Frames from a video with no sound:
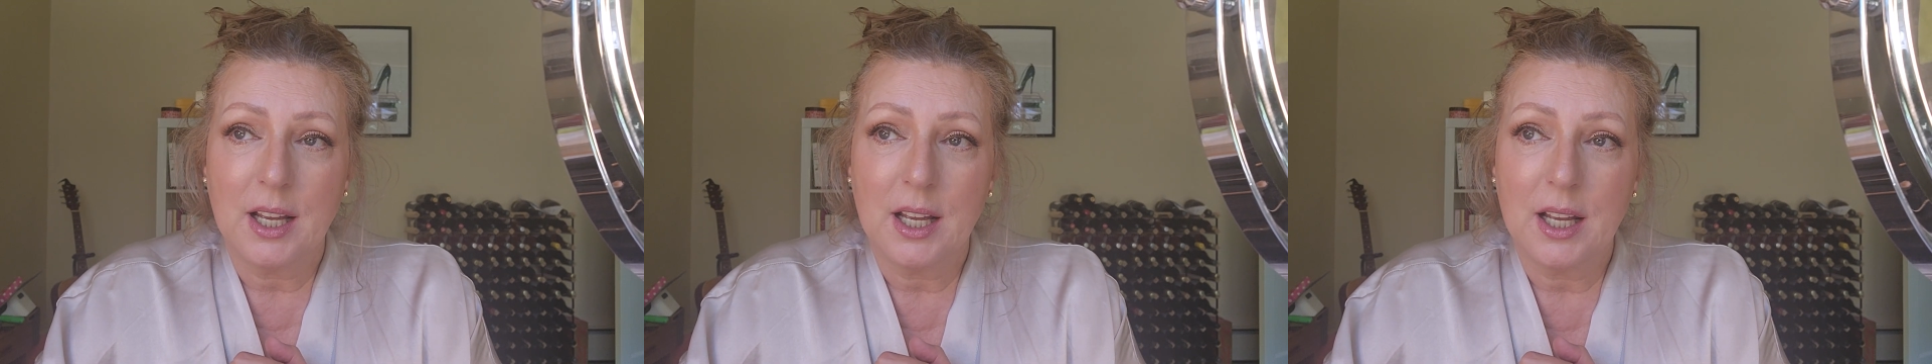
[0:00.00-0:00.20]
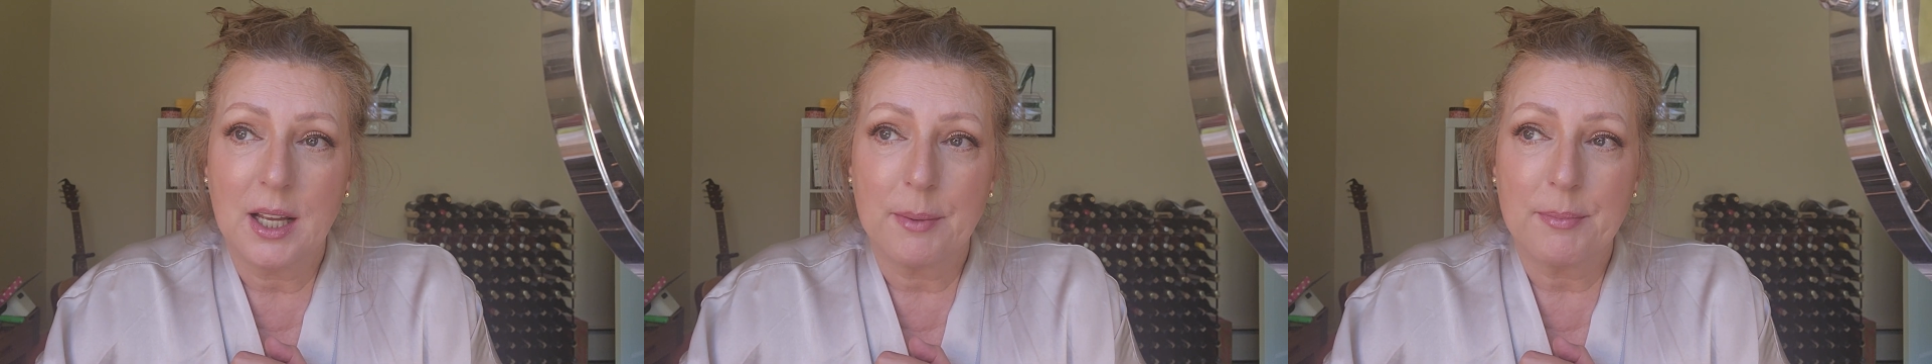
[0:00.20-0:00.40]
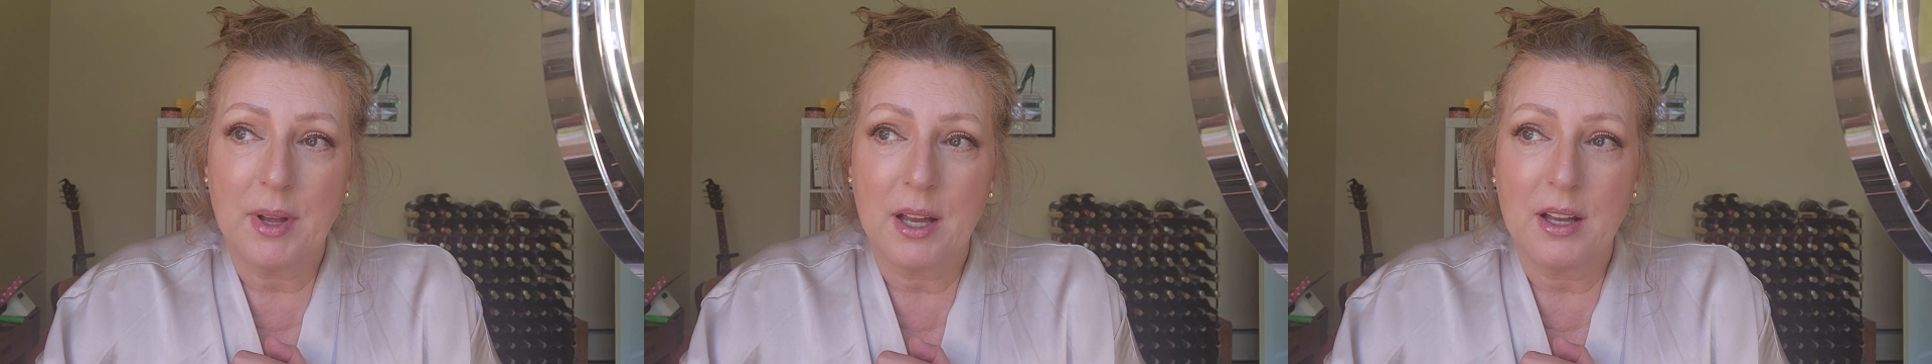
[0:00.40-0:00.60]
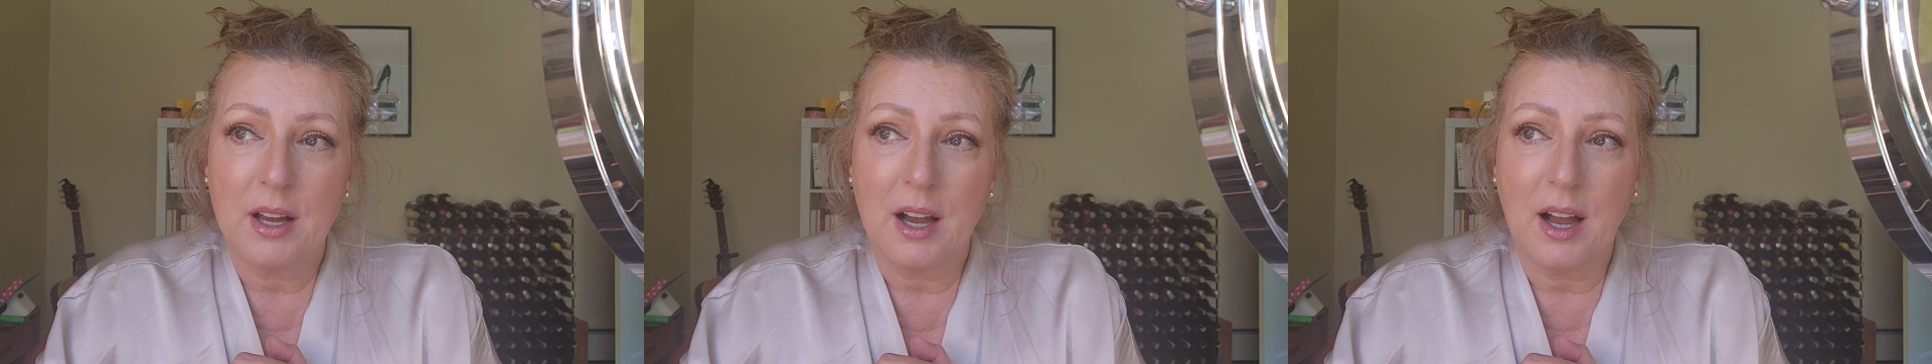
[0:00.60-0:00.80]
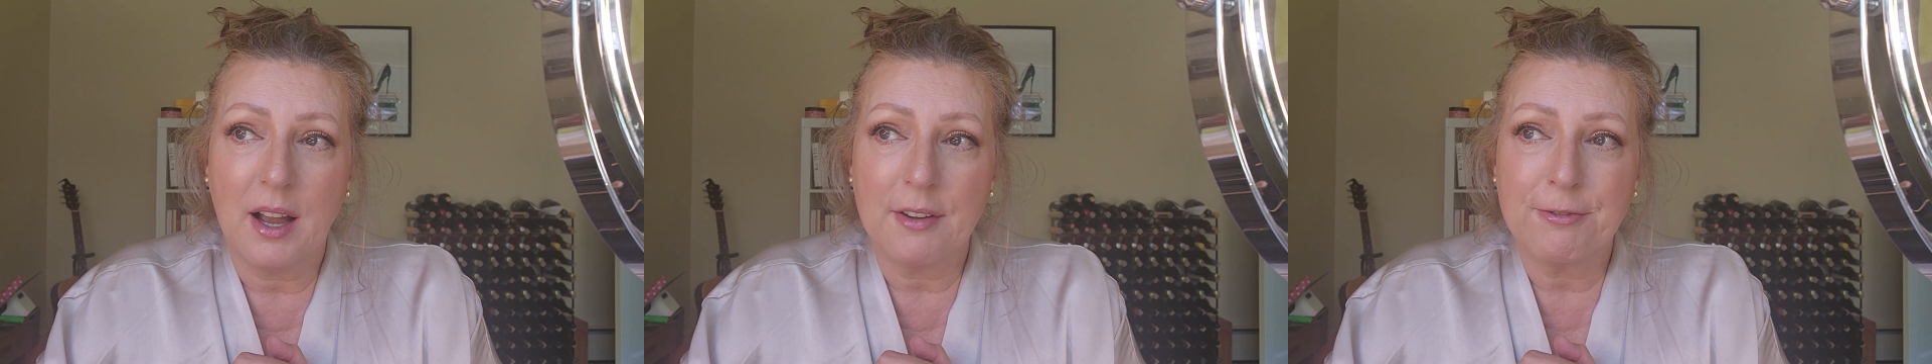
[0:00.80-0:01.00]

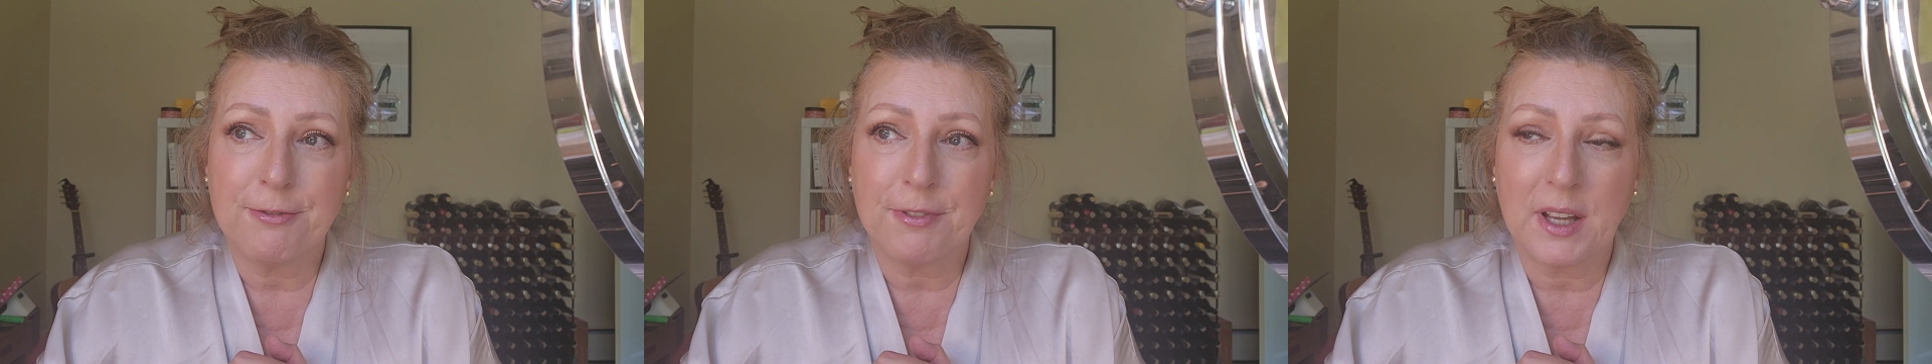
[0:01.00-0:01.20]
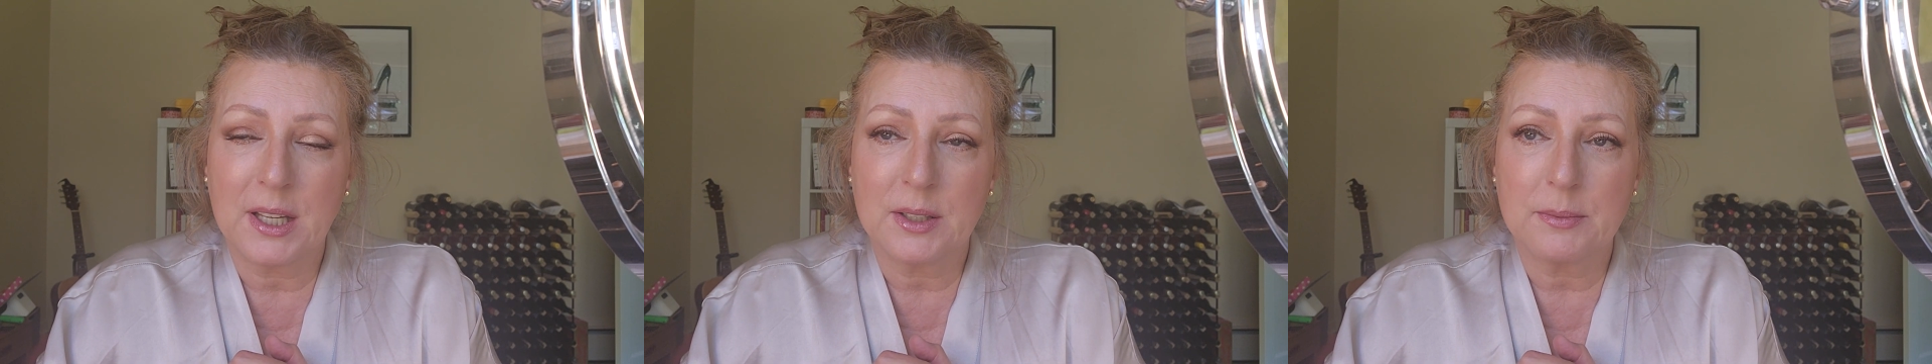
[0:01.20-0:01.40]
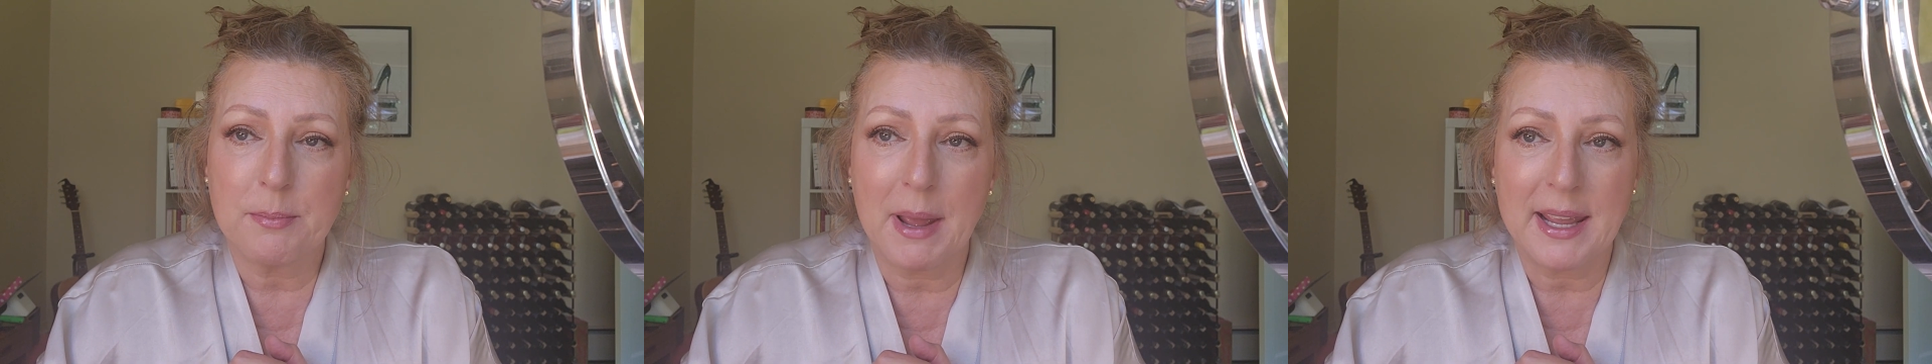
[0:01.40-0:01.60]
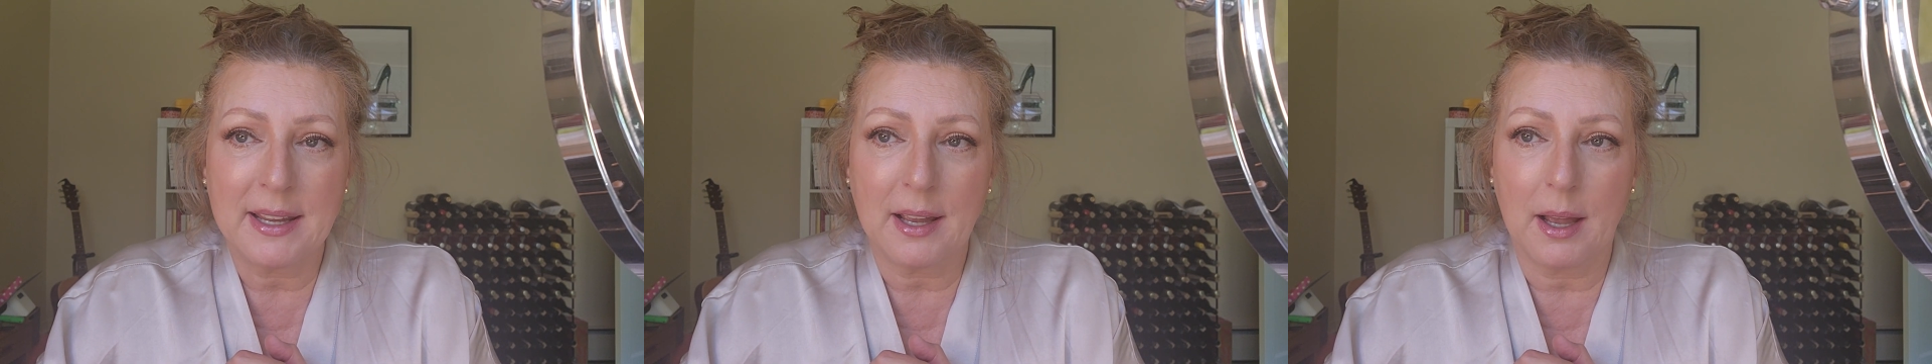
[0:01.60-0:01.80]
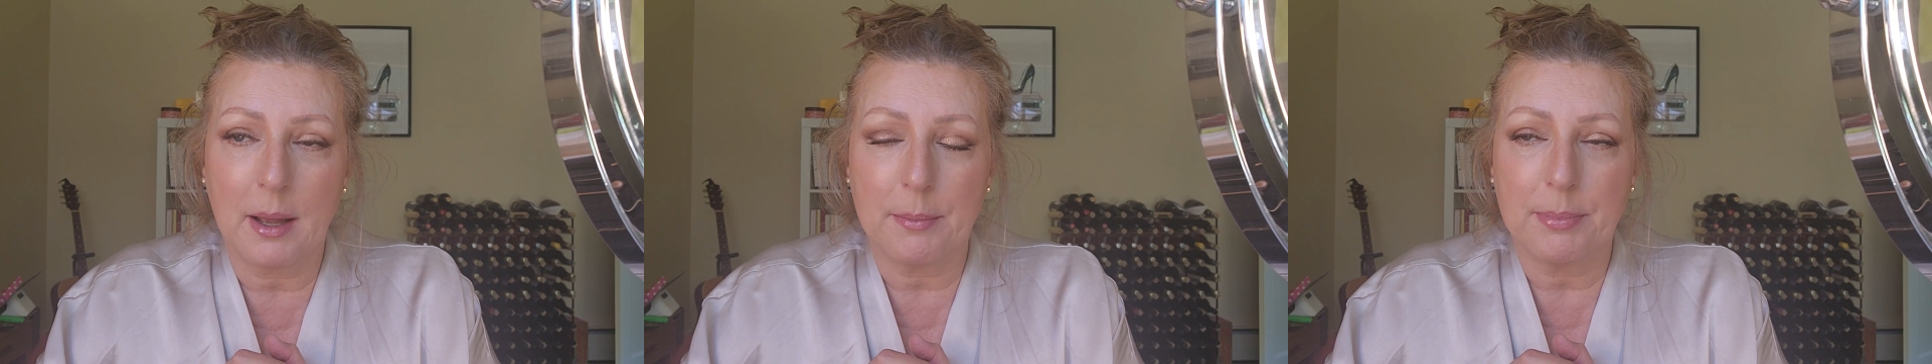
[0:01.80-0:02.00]
I've found
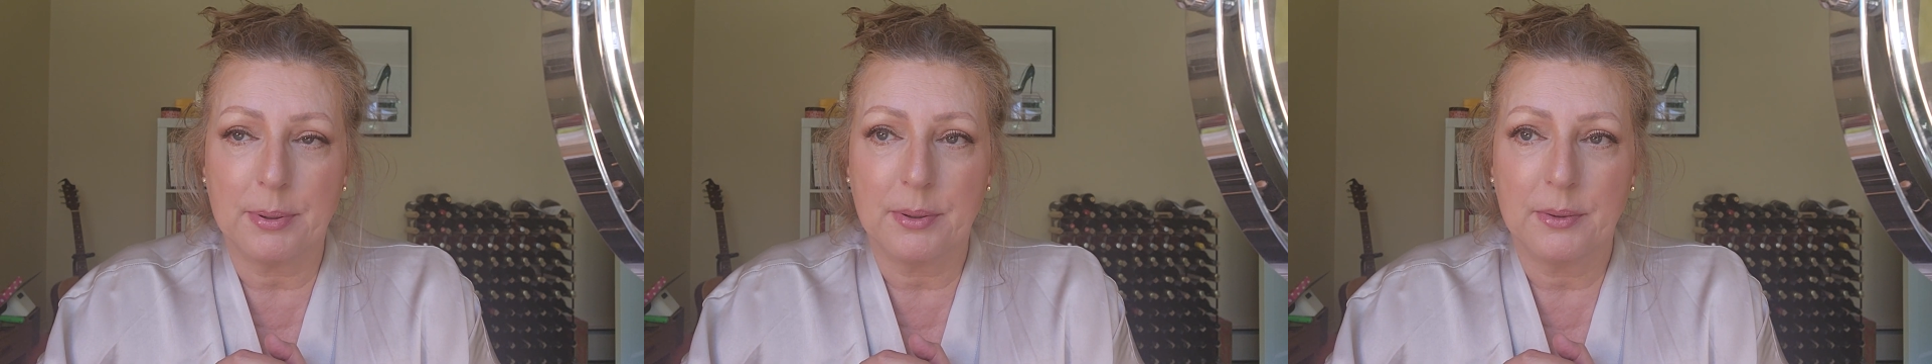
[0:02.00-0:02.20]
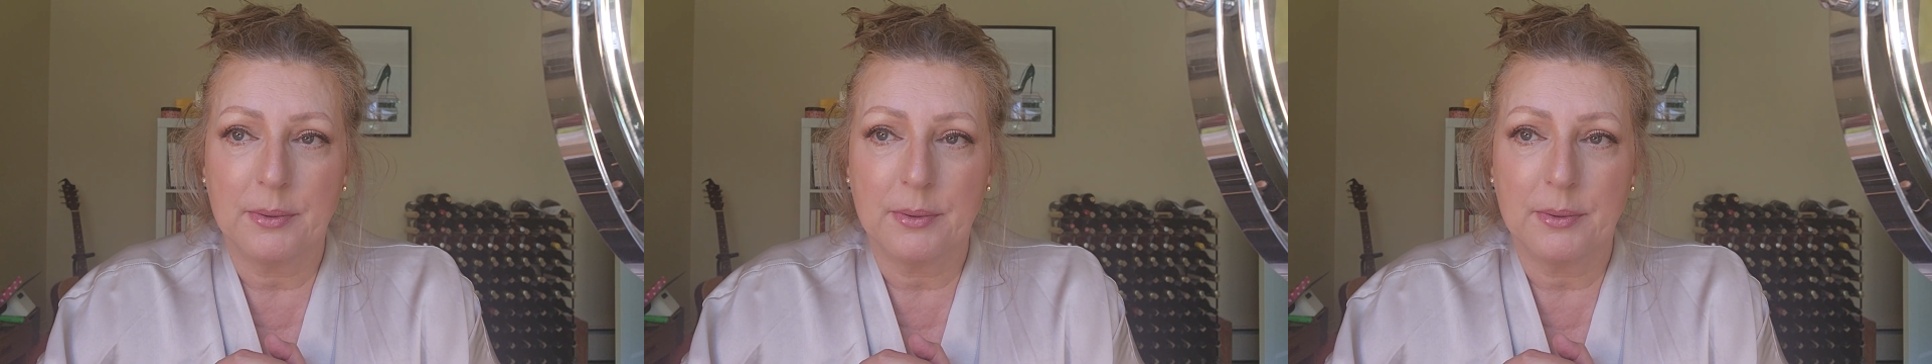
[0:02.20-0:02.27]
makeup